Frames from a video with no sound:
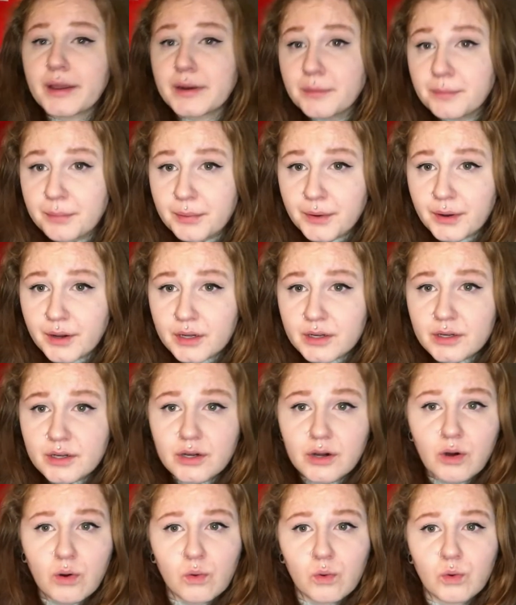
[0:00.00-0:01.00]
a book
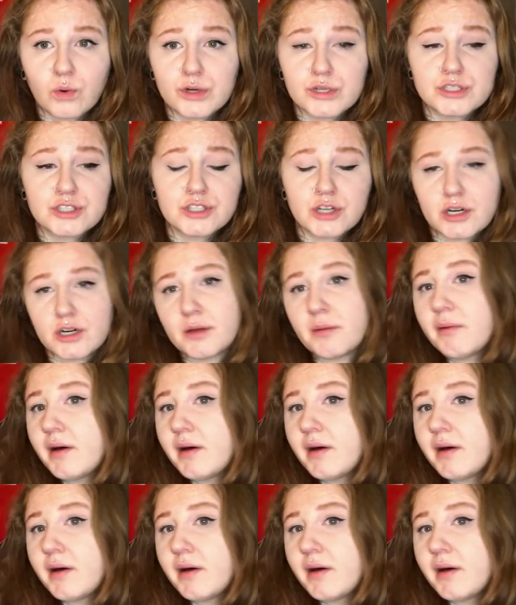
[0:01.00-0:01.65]
or start a